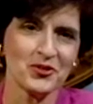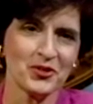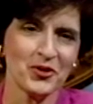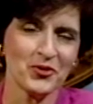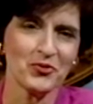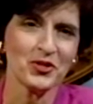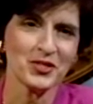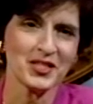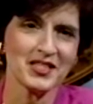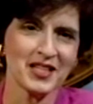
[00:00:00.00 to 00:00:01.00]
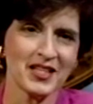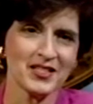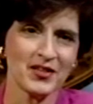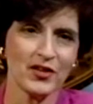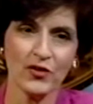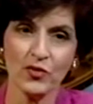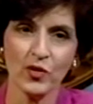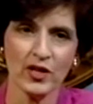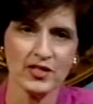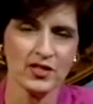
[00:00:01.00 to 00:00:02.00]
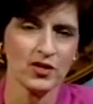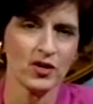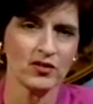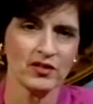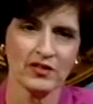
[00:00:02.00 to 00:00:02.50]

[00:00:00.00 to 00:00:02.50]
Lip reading: the real success. And they're the ones that are